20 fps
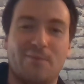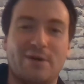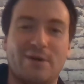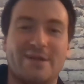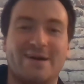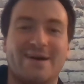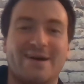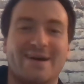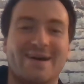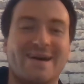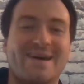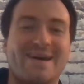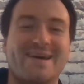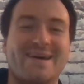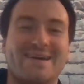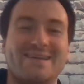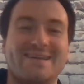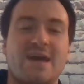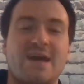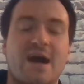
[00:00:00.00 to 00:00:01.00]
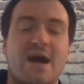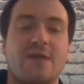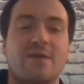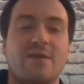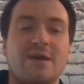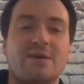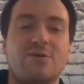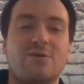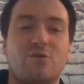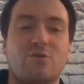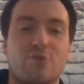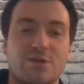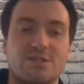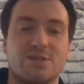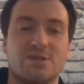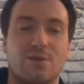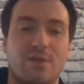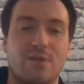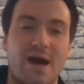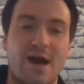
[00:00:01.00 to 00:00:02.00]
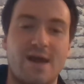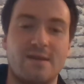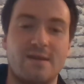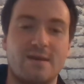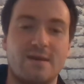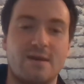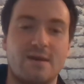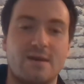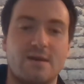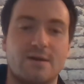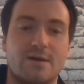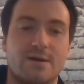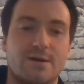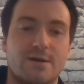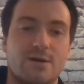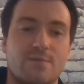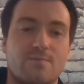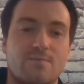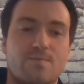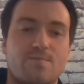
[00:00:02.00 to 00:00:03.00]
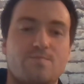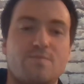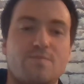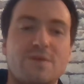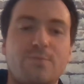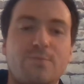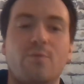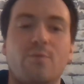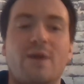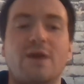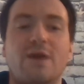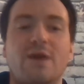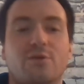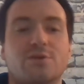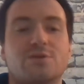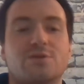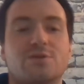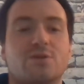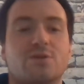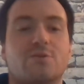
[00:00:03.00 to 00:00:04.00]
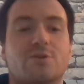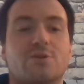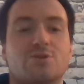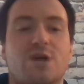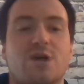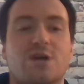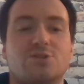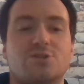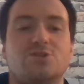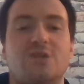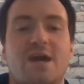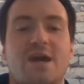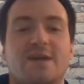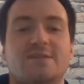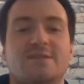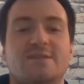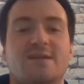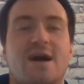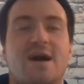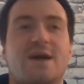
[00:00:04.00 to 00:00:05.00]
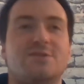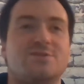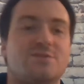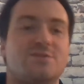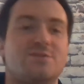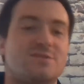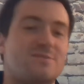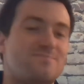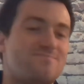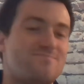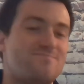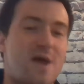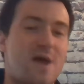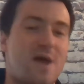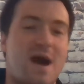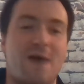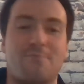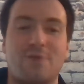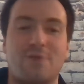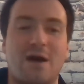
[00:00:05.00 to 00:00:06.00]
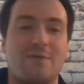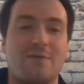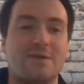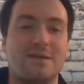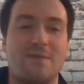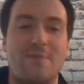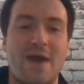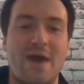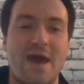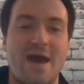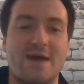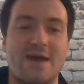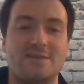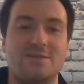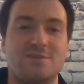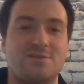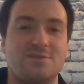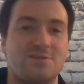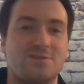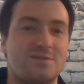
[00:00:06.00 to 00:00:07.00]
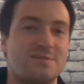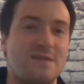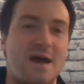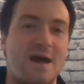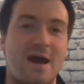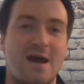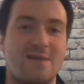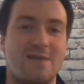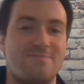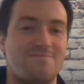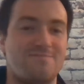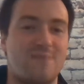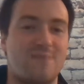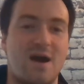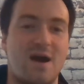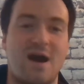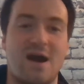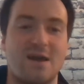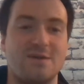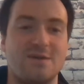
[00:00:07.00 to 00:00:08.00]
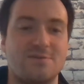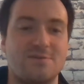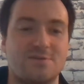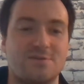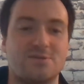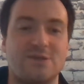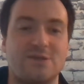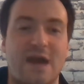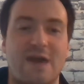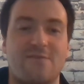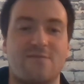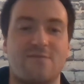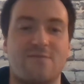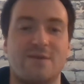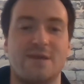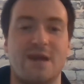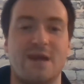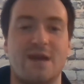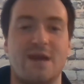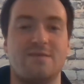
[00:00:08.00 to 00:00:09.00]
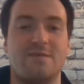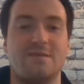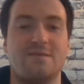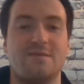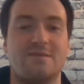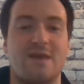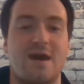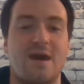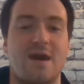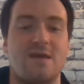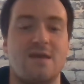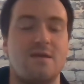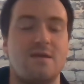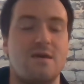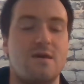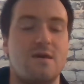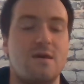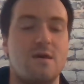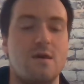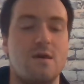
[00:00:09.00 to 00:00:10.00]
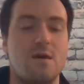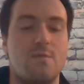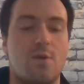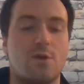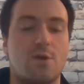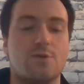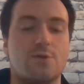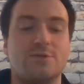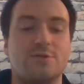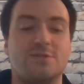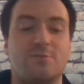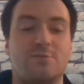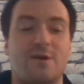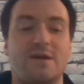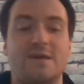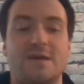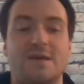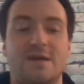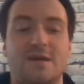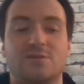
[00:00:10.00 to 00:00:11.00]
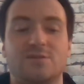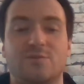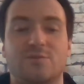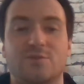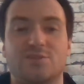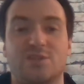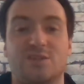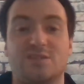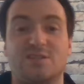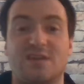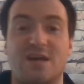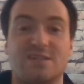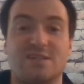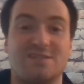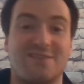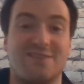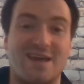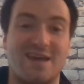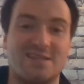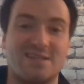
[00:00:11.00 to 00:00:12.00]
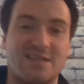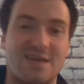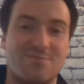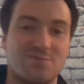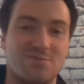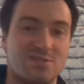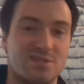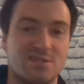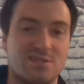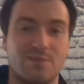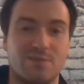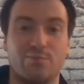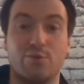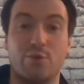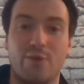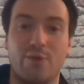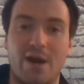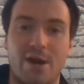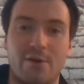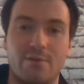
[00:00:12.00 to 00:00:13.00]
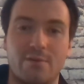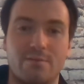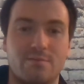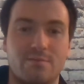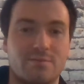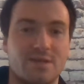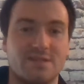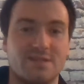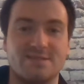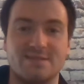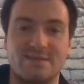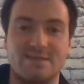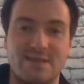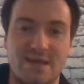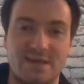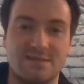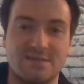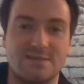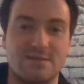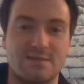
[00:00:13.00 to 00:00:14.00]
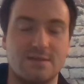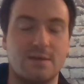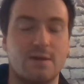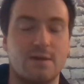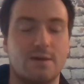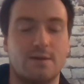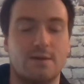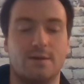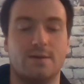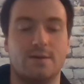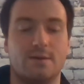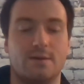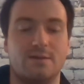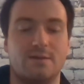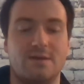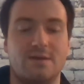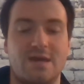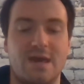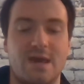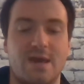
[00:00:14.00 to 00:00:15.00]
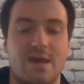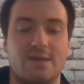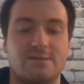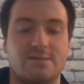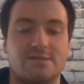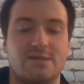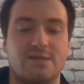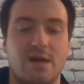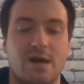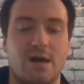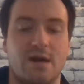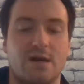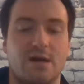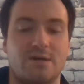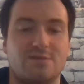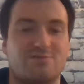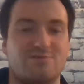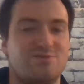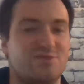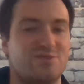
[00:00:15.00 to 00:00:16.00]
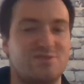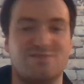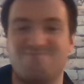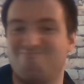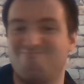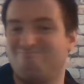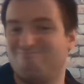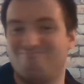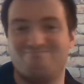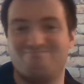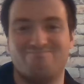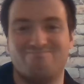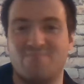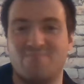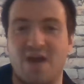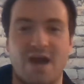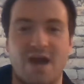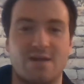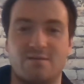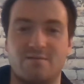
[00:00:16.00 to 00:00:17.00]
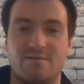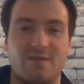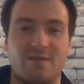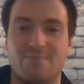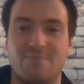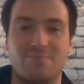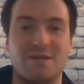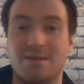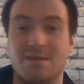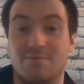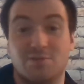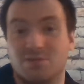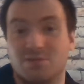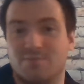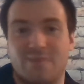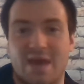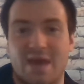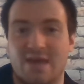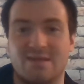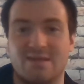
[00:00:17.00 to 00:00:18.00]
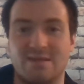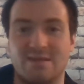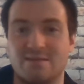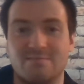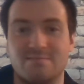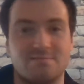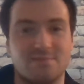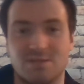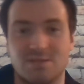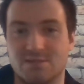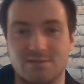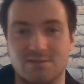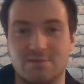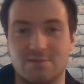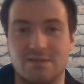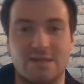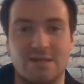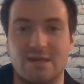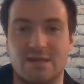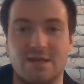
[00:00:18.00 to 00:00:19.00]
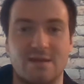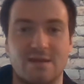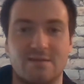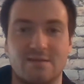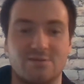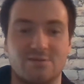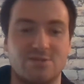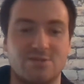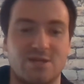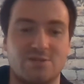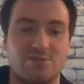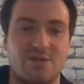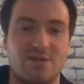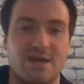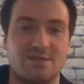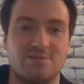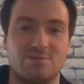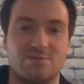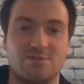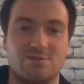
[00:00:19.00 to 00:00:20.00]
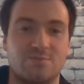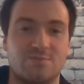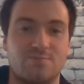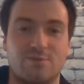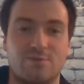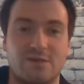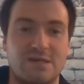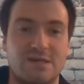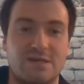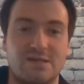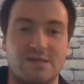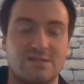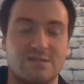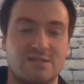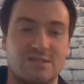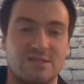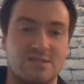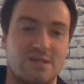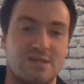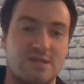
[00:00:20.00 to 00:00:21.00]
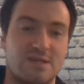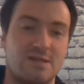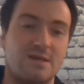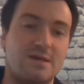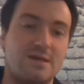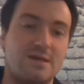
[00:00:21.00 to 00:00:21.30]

But yeah, I like Chris a lot. People might look to go to Josh Jackson. I'm probably going to pass. He's just not a high-usage guy for me. I think that part of the reason why he had so much success last game was because it blew out against the Knicks. And I'm going to just bank that he doesn't do that again. I think Josh Jackson's just pretty inconsistent.